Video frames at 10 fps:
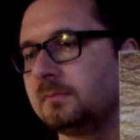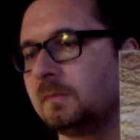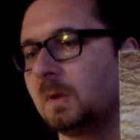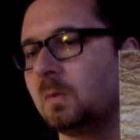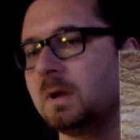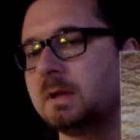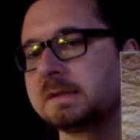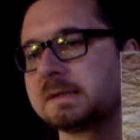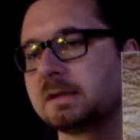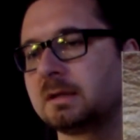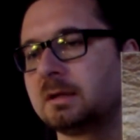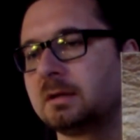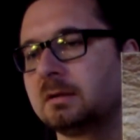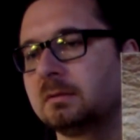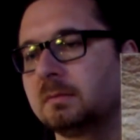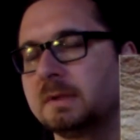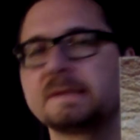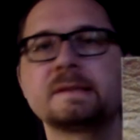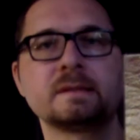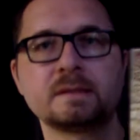
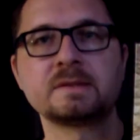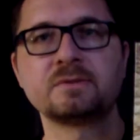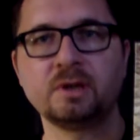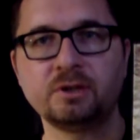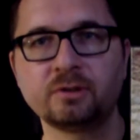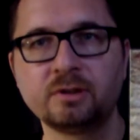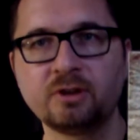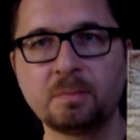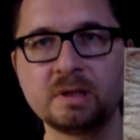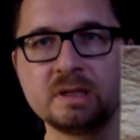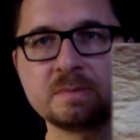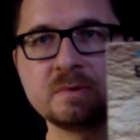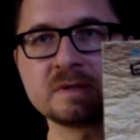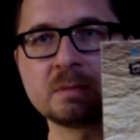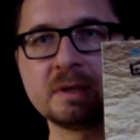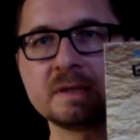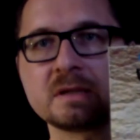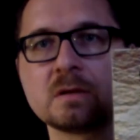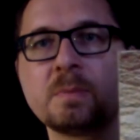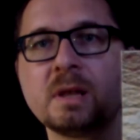it's traditional Japanese music, but it's a
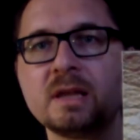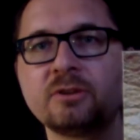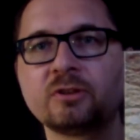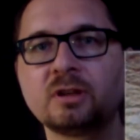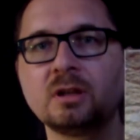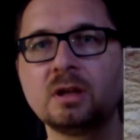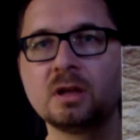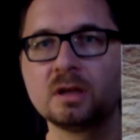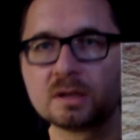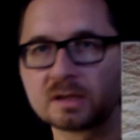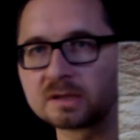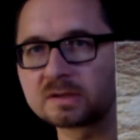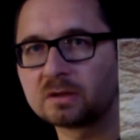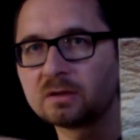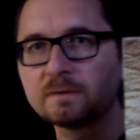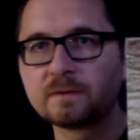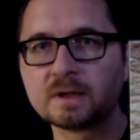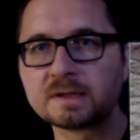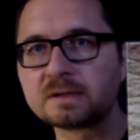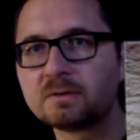compilation sort
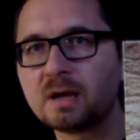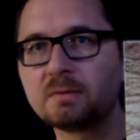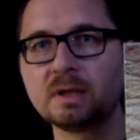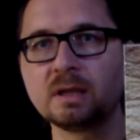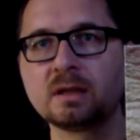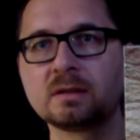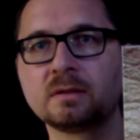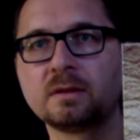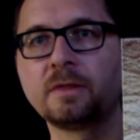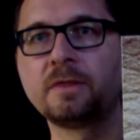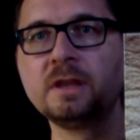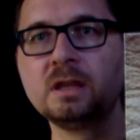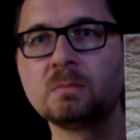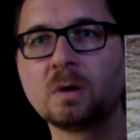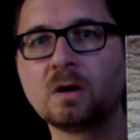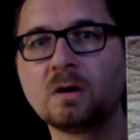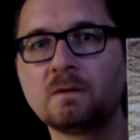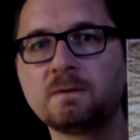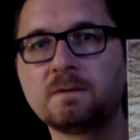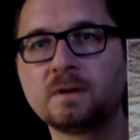of surrounding the theme
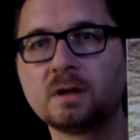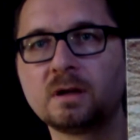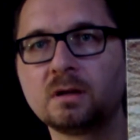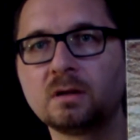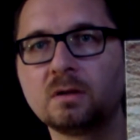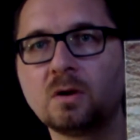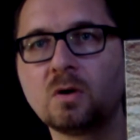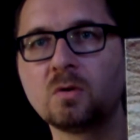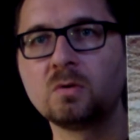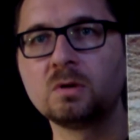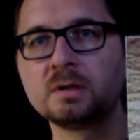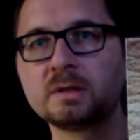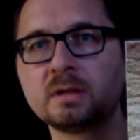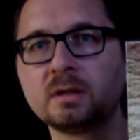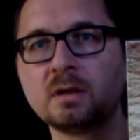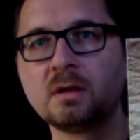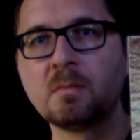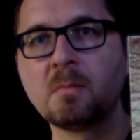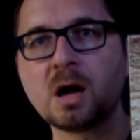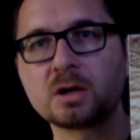of old
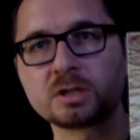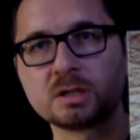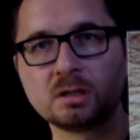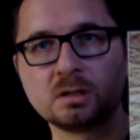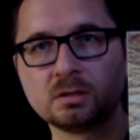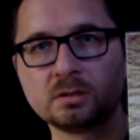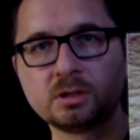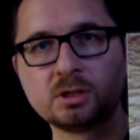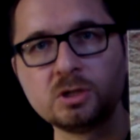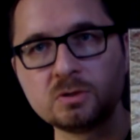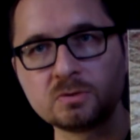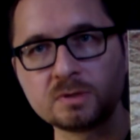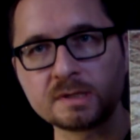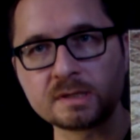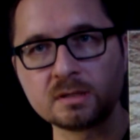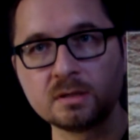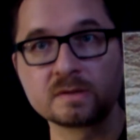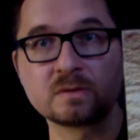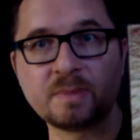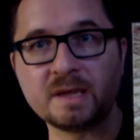martial tunes.
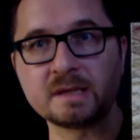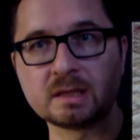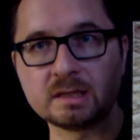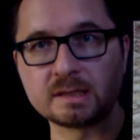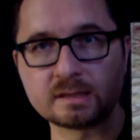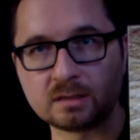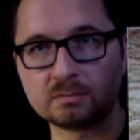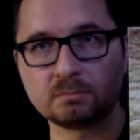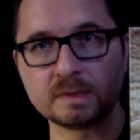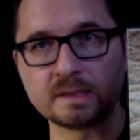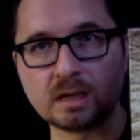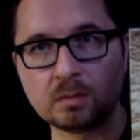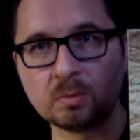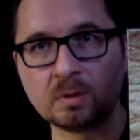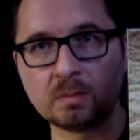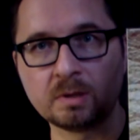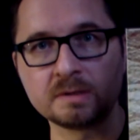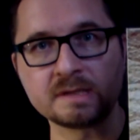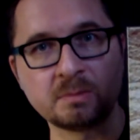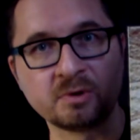So basically it's an album
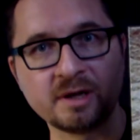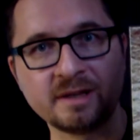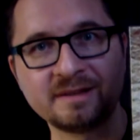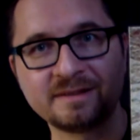about samurai,